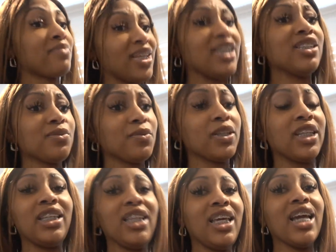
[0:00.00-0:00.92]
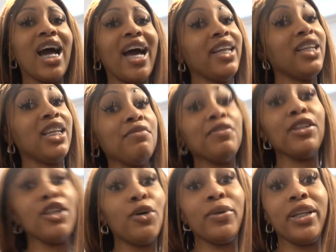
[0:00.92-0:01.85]
it's really neat. I didn't even
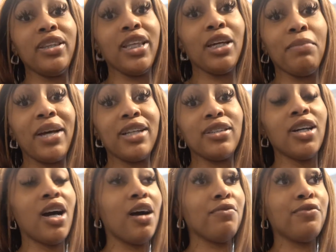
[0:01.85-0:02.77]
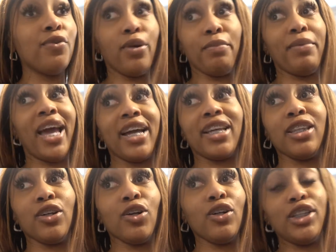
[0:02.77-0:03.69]
know anything about Tom Ford back
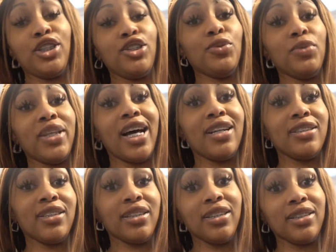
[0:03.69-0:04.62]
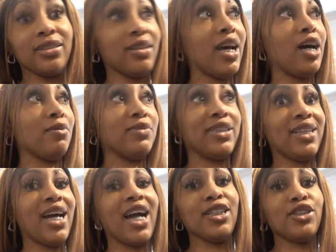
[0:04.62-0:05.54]
in the early 2000s because I was
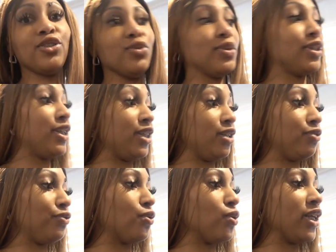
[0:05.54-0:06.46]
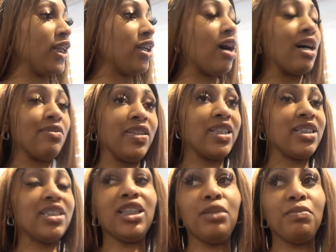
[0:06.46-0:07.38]
in high school and couldn't afford it,
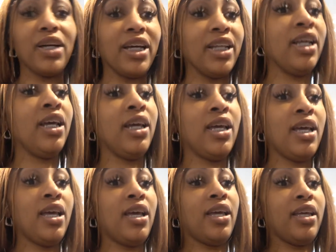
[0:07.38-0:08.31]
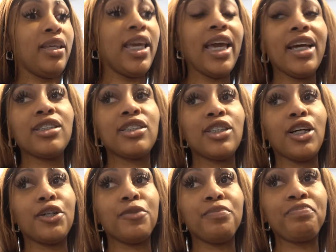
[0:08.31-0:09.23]
obviously. But yeah,
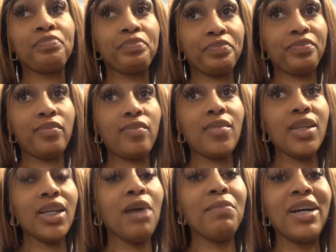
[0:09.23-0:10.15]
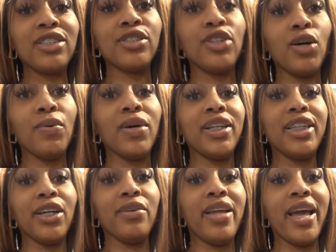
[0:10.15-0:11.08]
so I'm about to go on
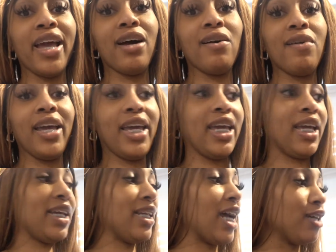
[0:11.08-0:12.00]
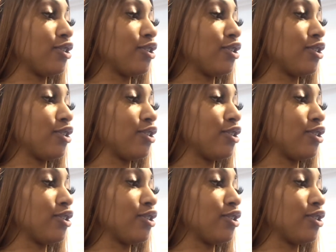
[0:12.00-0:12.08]
there now and I'll